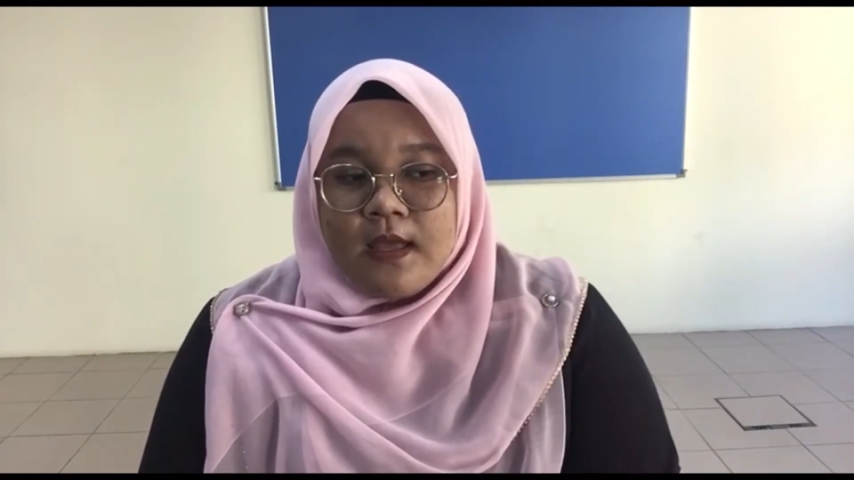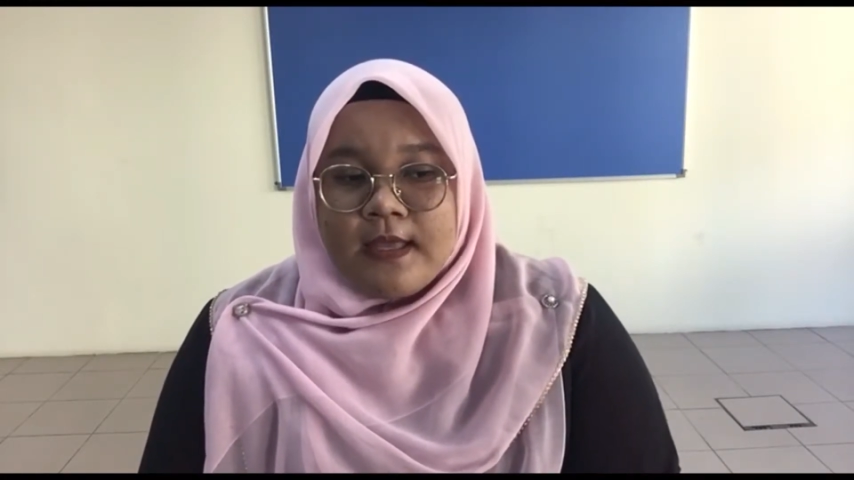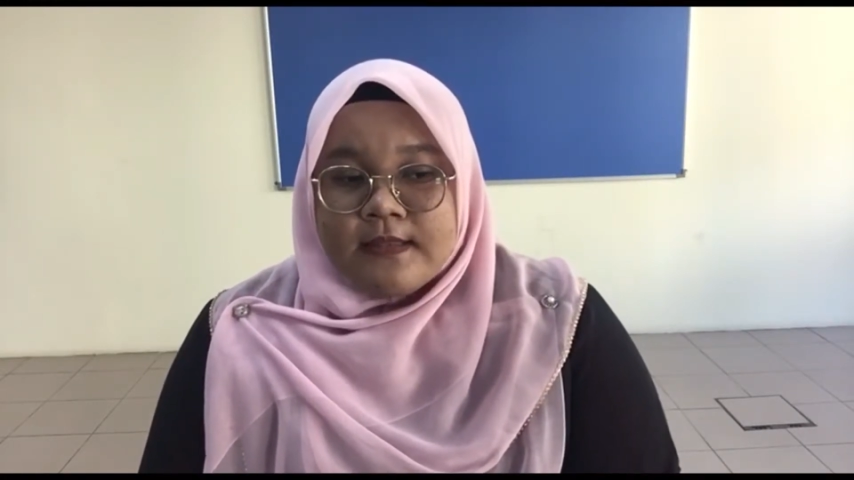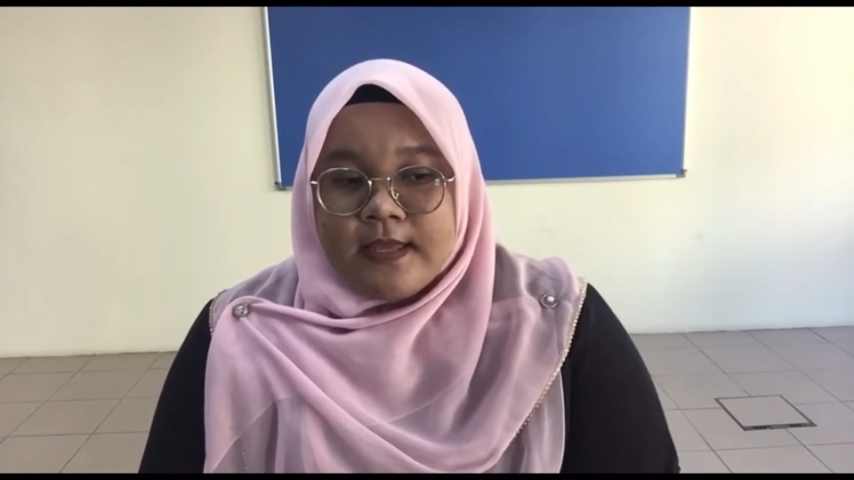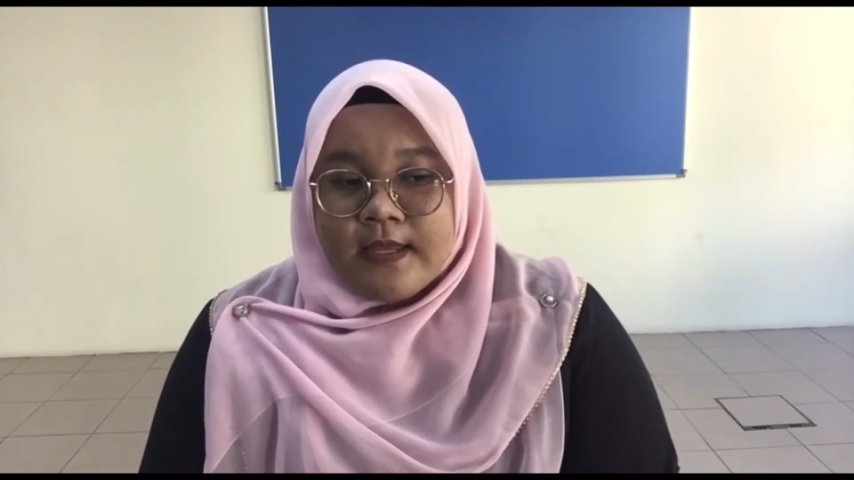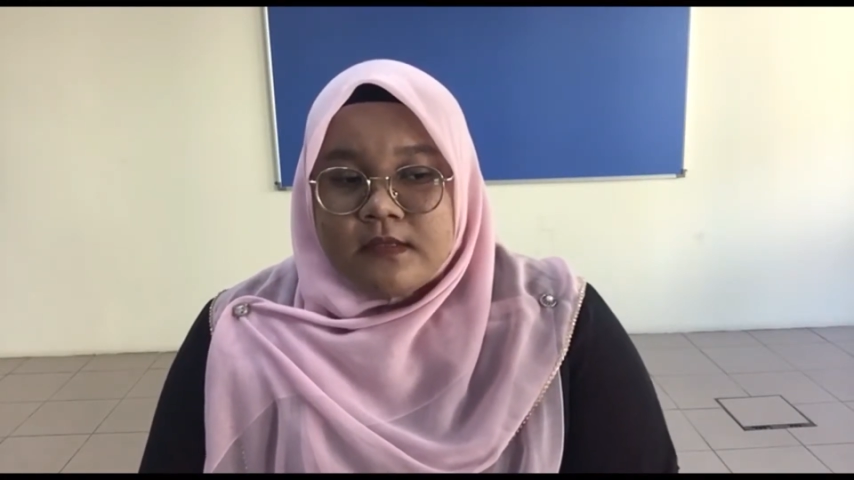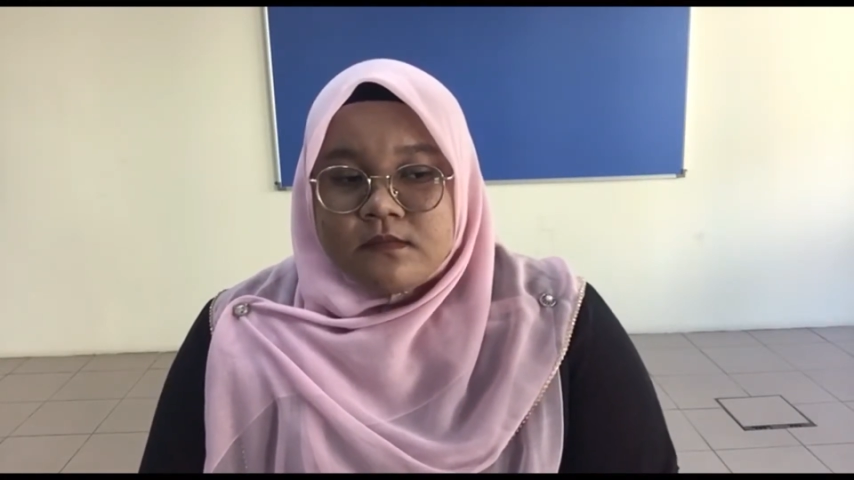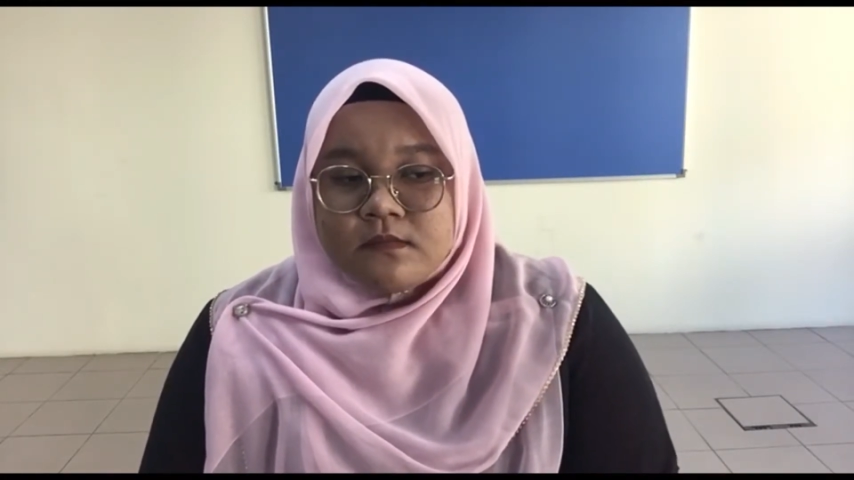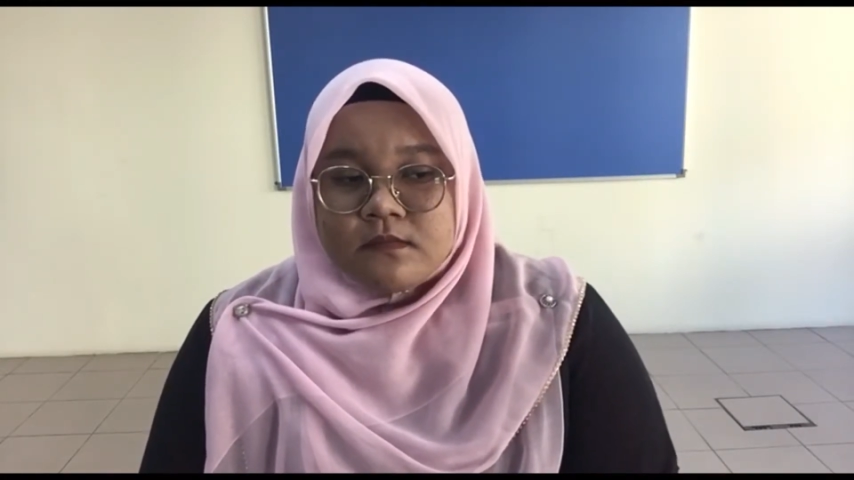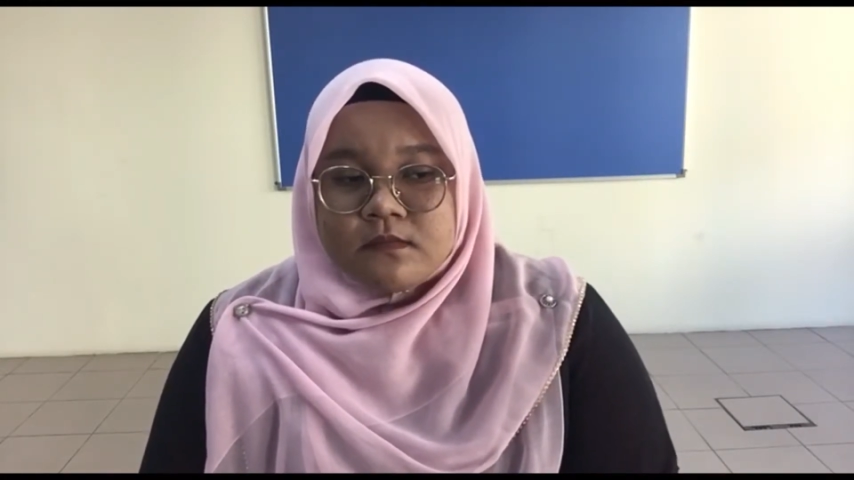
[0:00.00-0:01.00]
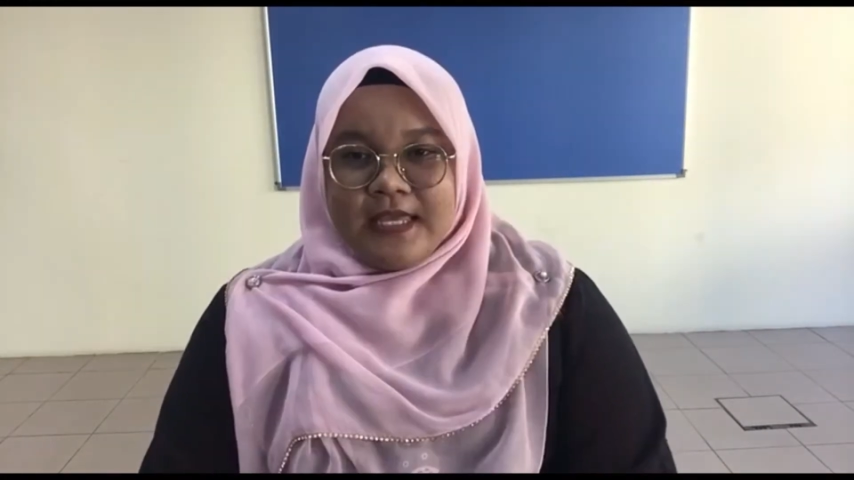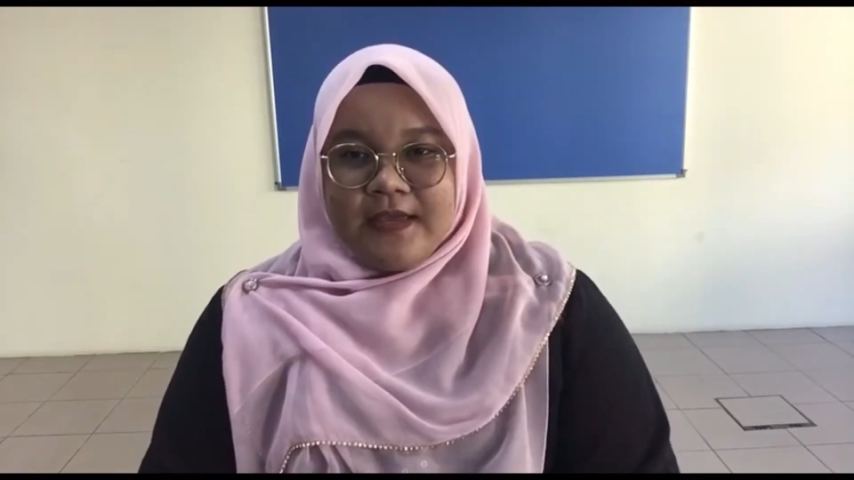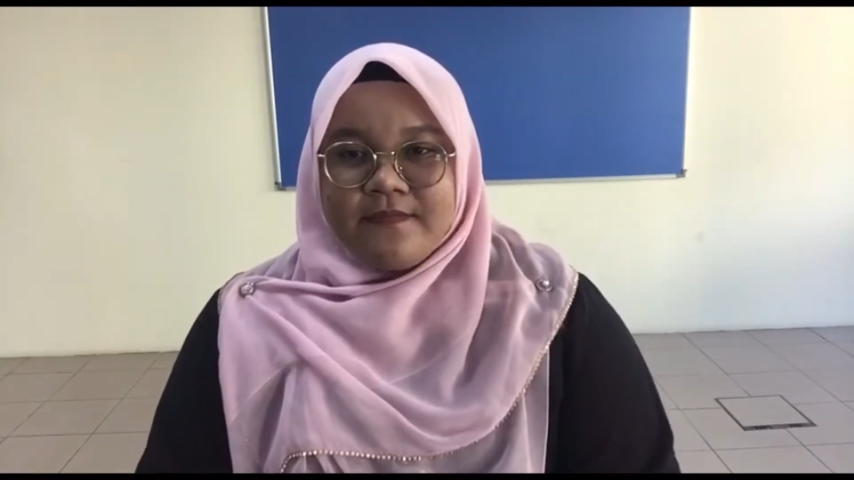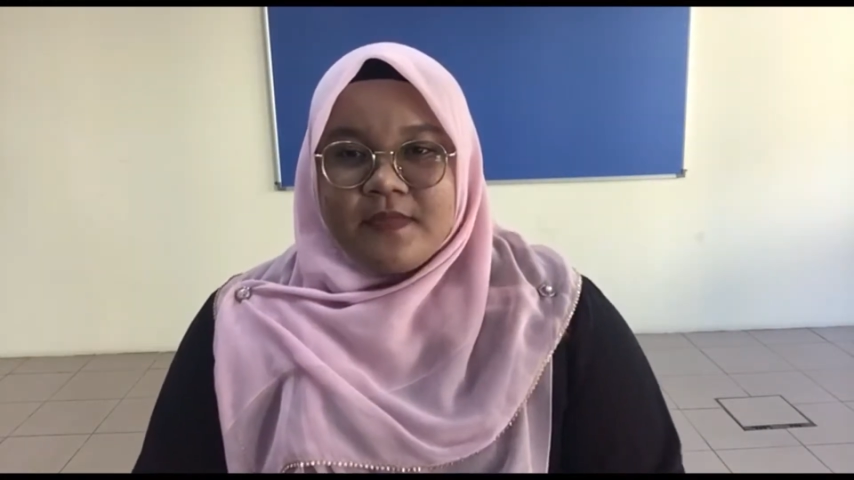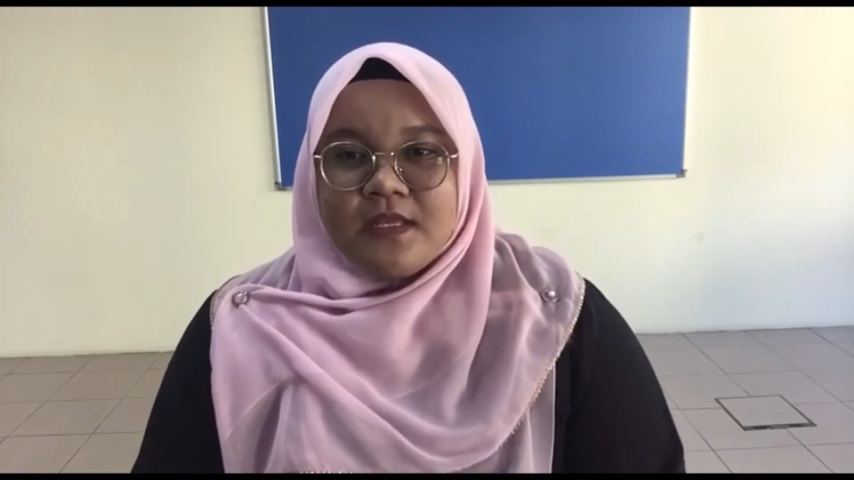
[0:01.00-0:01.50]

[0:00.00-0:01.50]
And then okay,